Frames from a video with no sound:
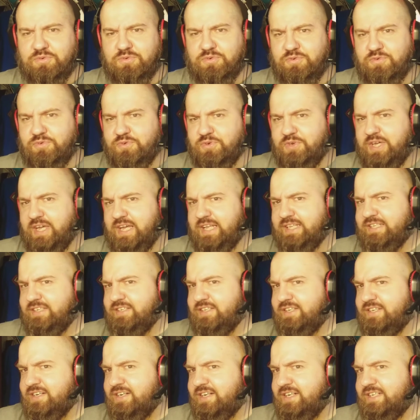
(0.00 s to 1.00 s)
create
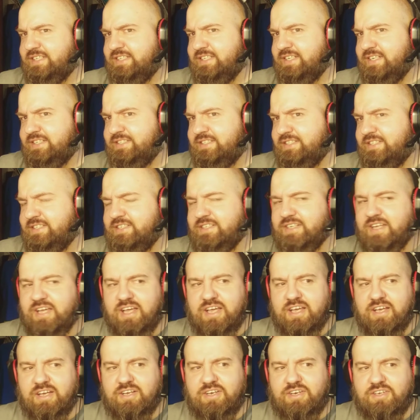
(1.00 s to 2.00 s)
any content
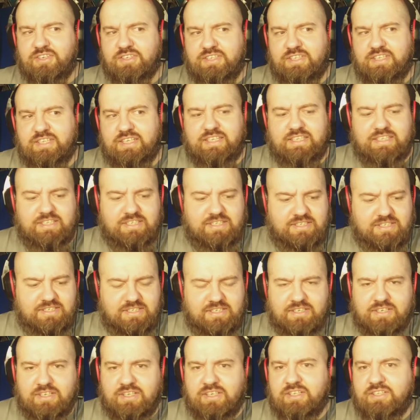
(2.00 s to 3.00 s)

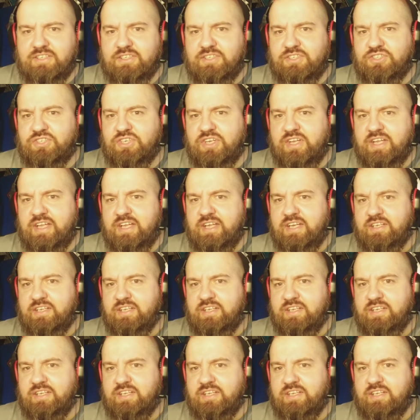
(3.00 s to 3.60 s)
in English.